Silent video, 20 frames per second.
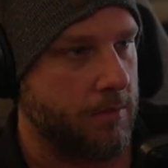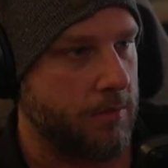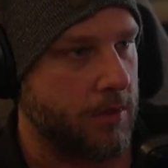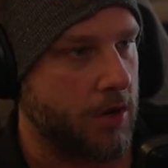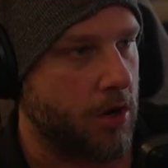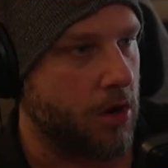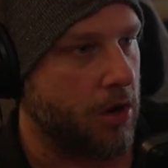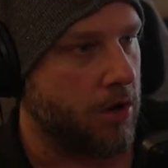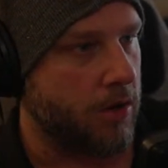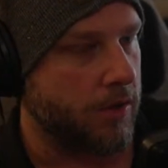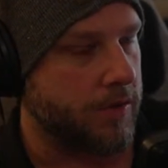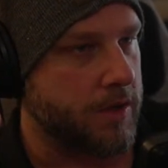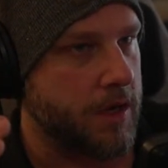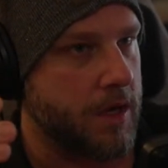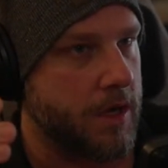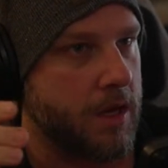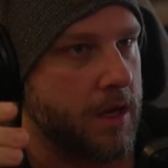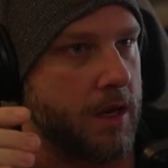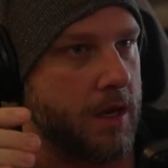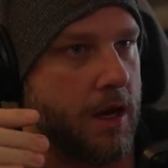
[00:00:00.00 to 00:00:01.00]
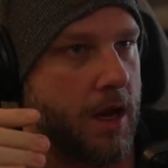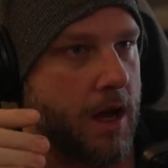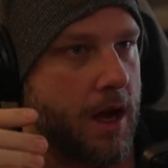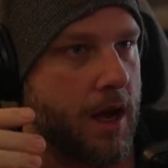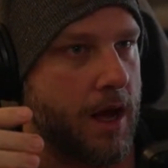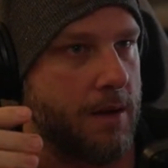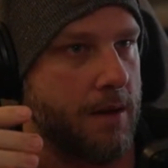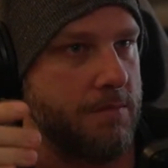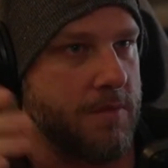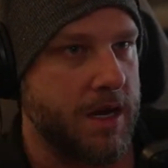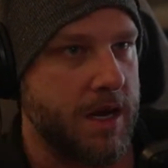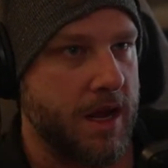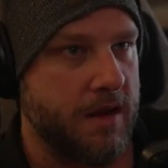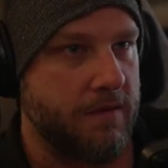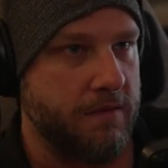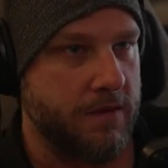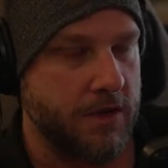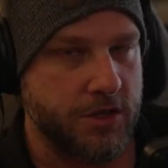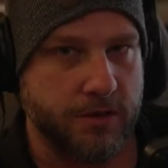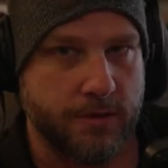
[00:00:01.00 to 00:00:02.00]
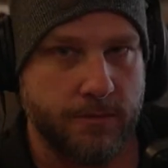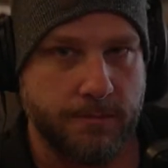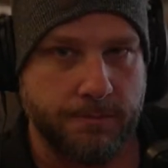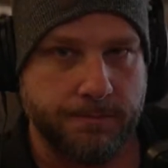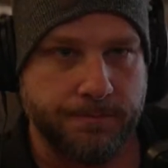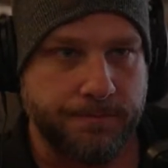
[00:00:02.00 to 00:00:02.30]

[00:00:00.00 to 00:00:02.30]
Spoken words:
called Midnight Vigil.